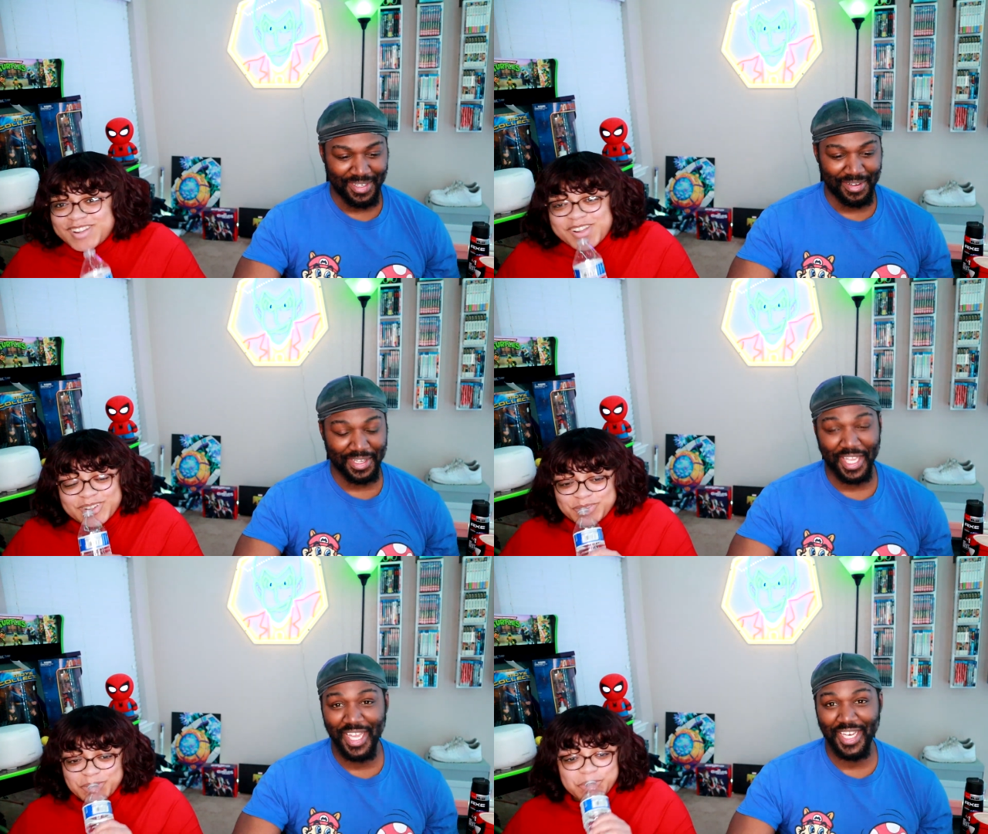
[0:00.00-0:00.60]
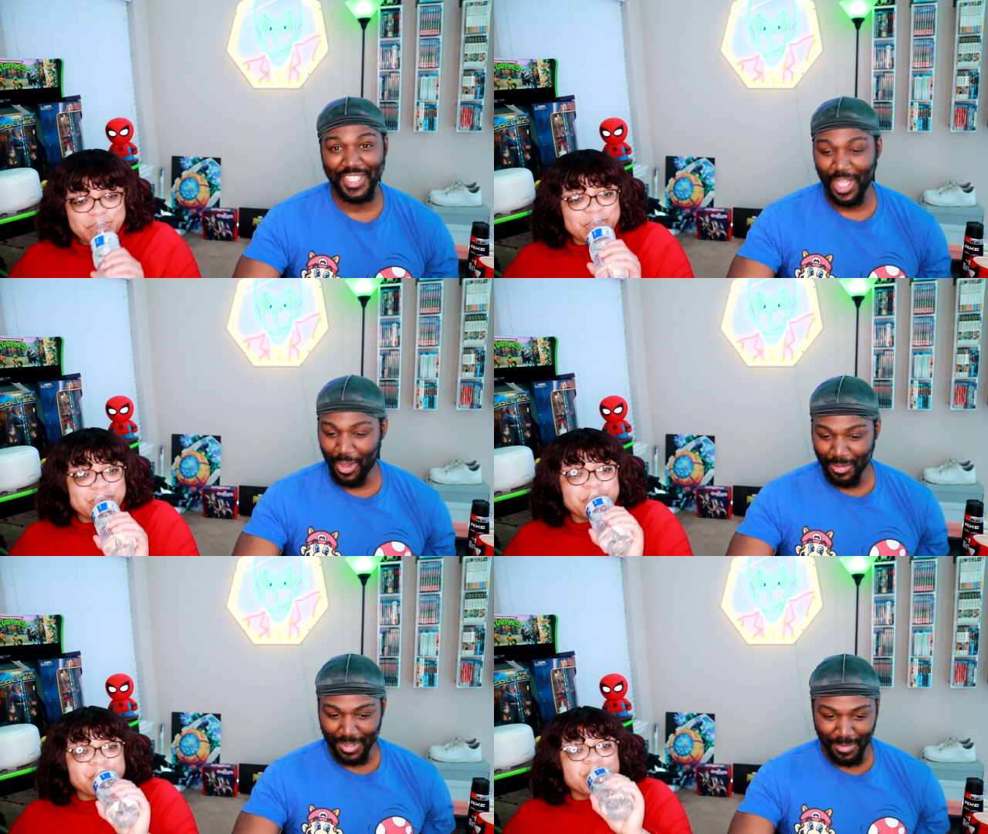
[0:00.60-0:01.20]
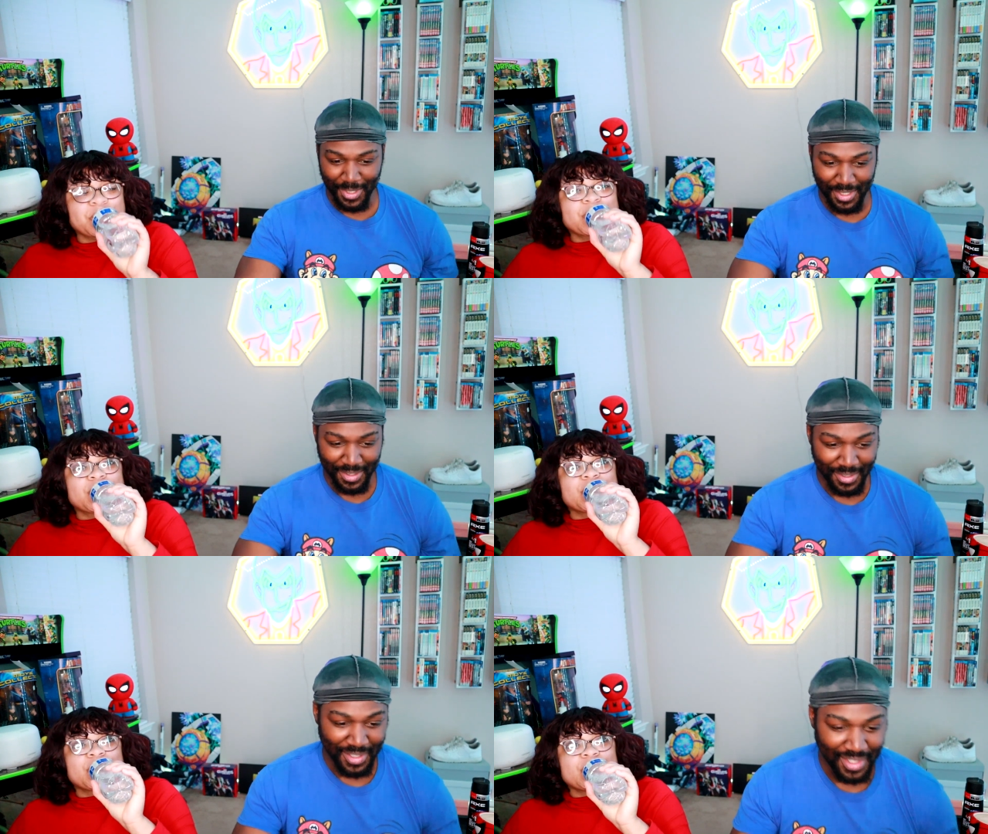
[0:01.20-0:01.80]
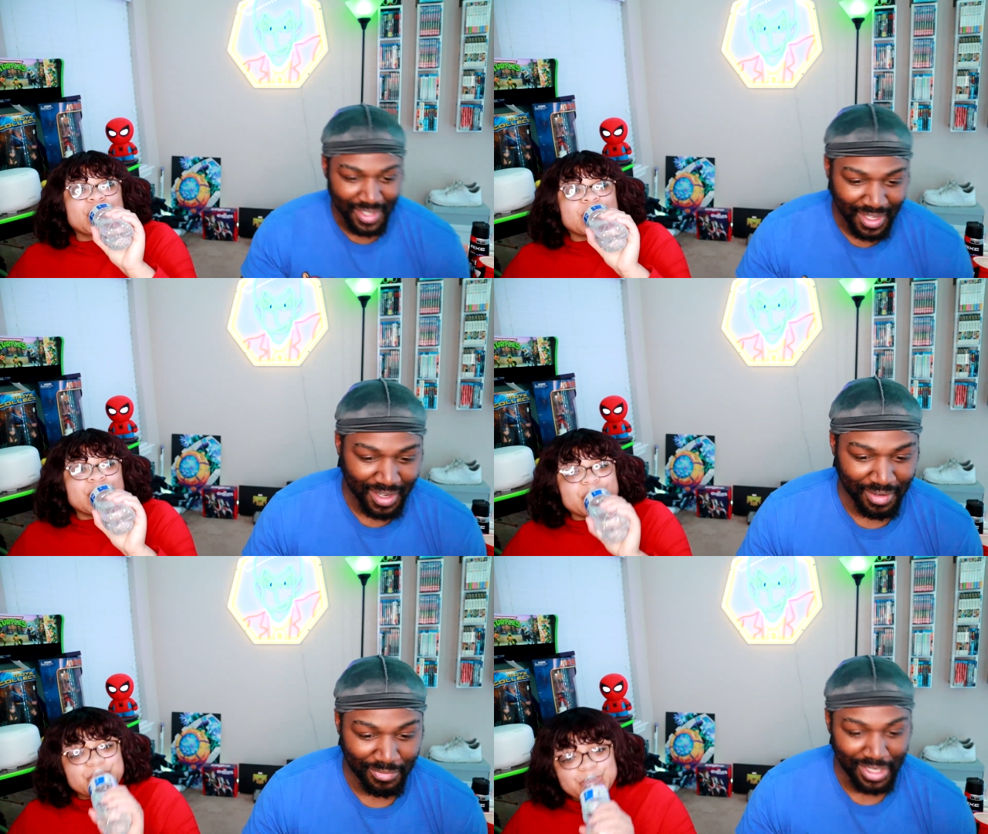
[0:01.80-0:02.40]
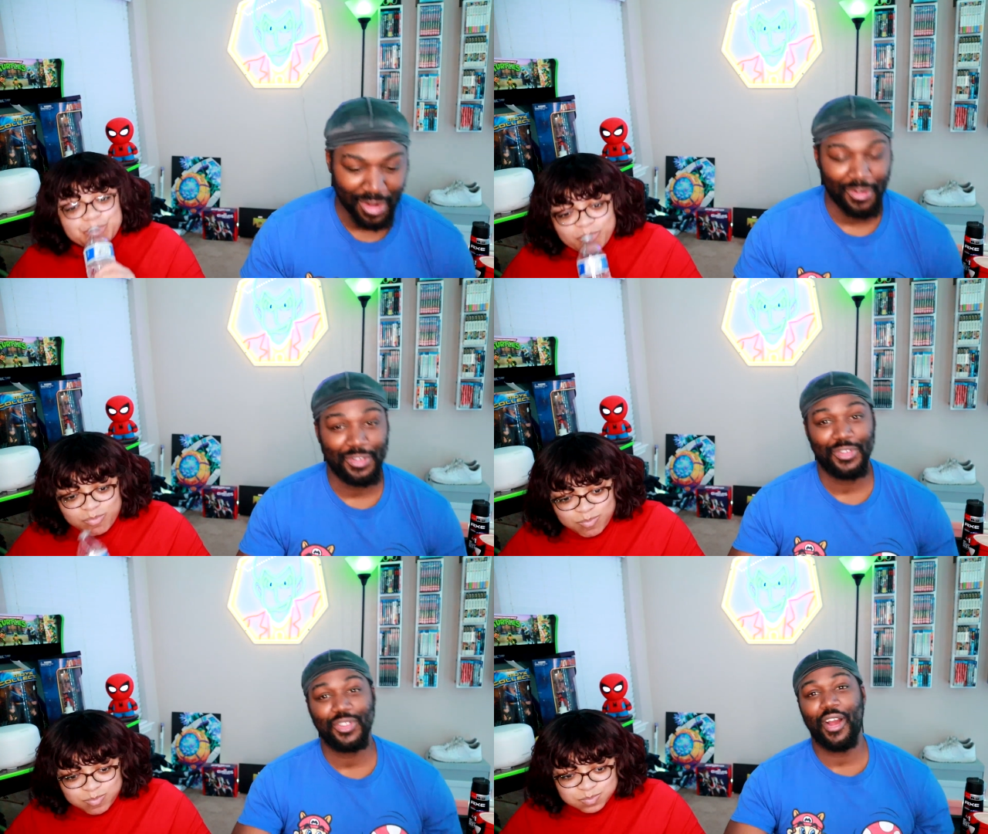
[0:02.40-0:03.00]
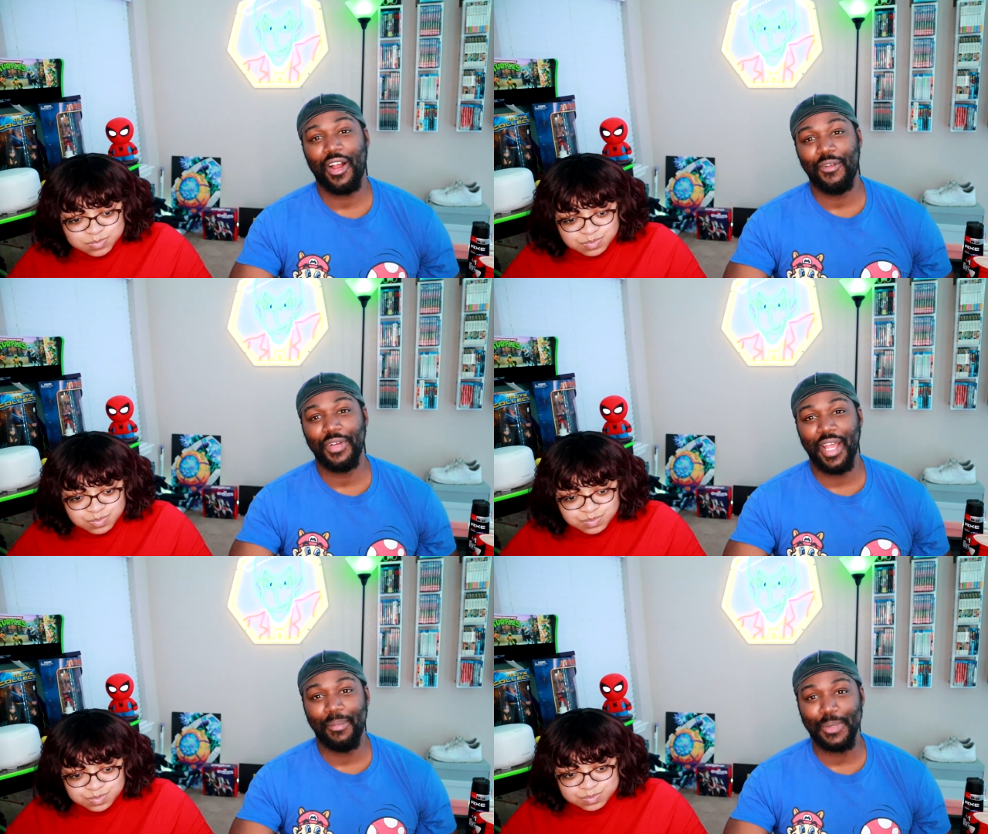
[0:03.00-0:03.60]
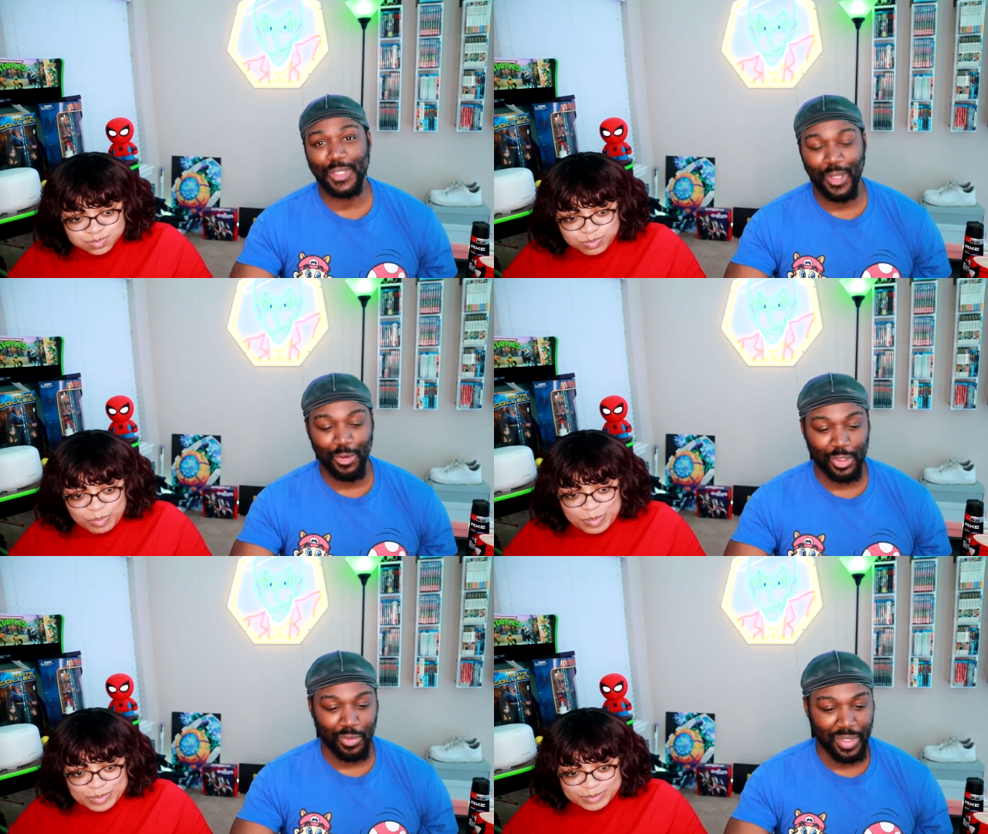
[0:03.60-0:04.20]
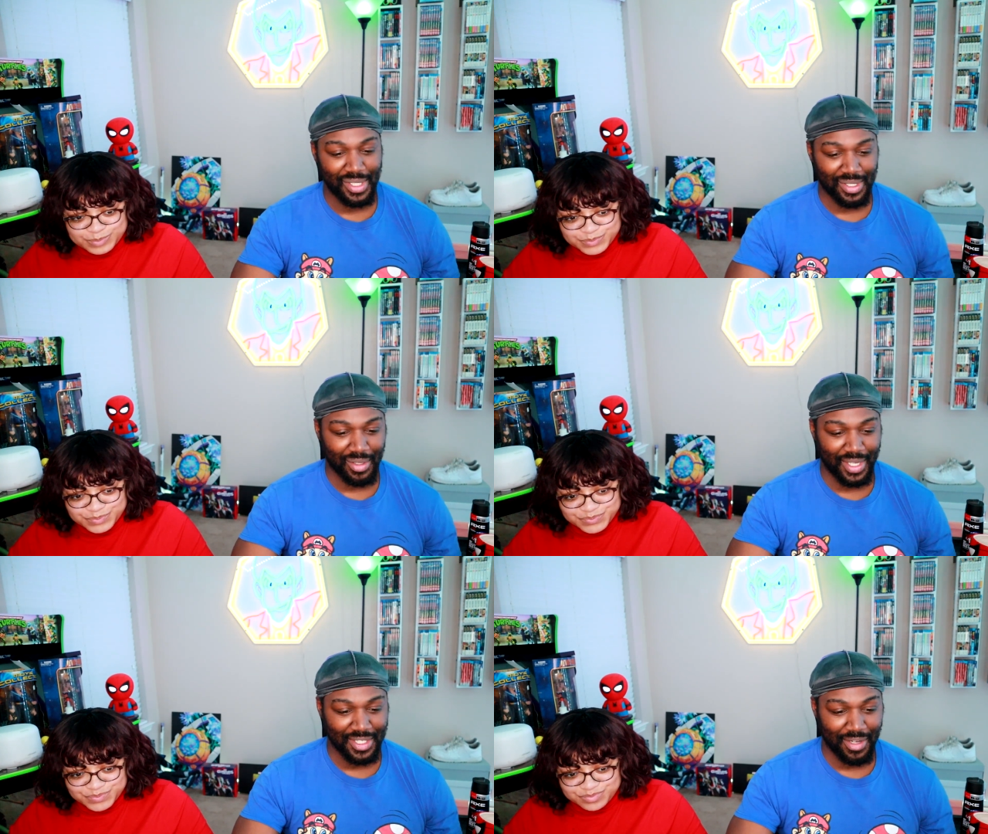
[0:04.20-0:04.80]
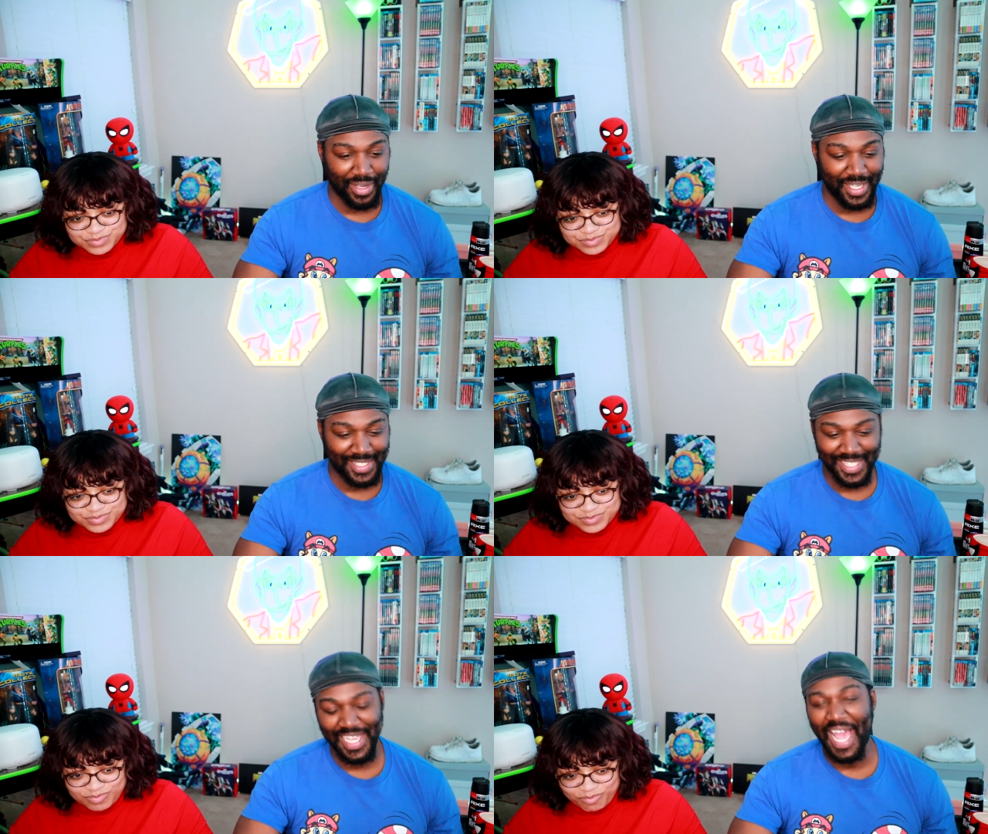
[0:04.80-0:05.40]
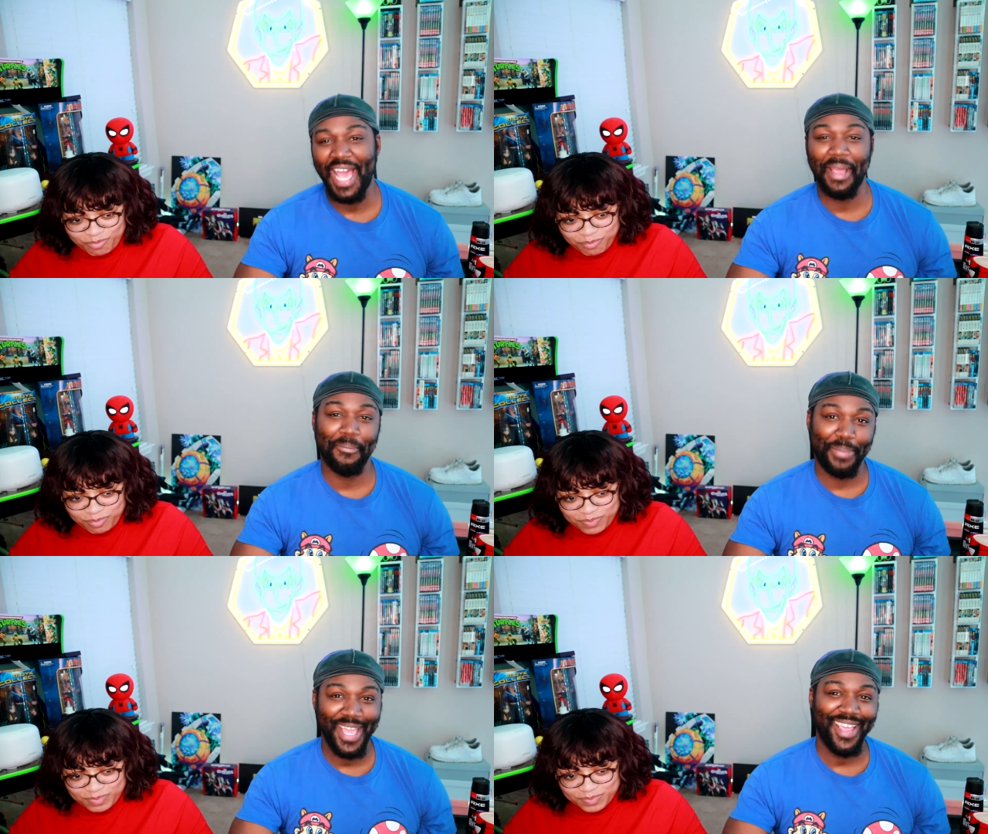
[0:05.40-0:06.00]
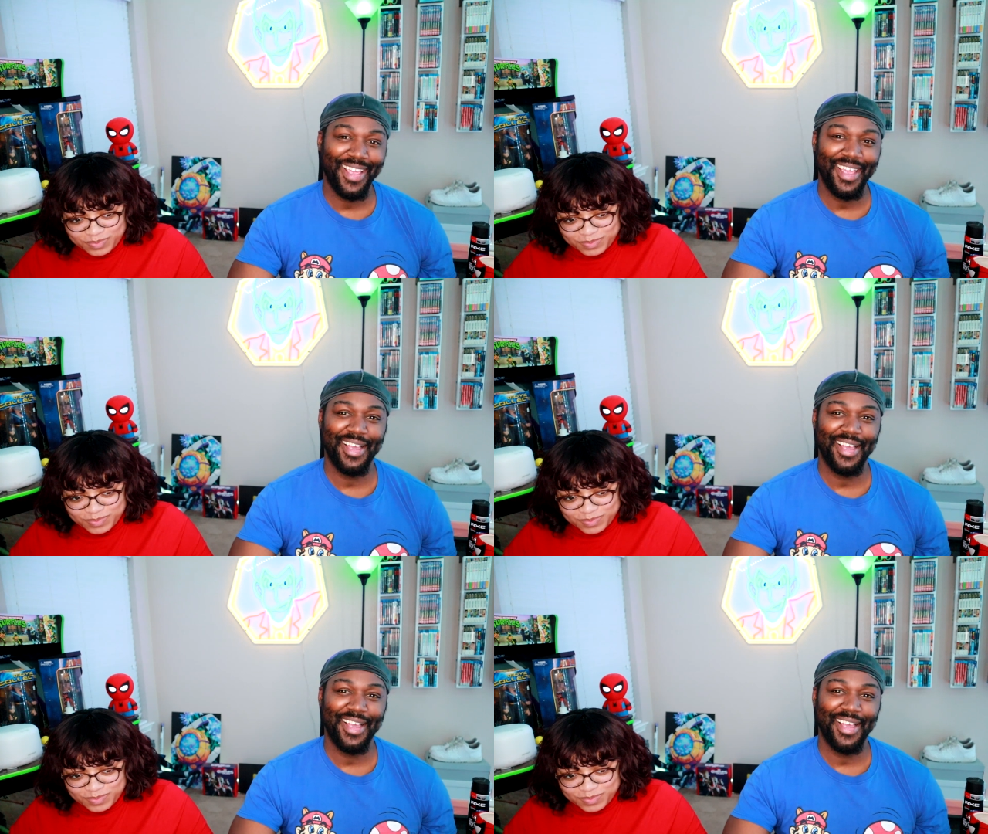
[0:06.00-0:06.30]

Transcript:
Speaker 1: you know, kidney stones over here. Uh, we're gonna start off with episode three, so let's go ahead and see how it be.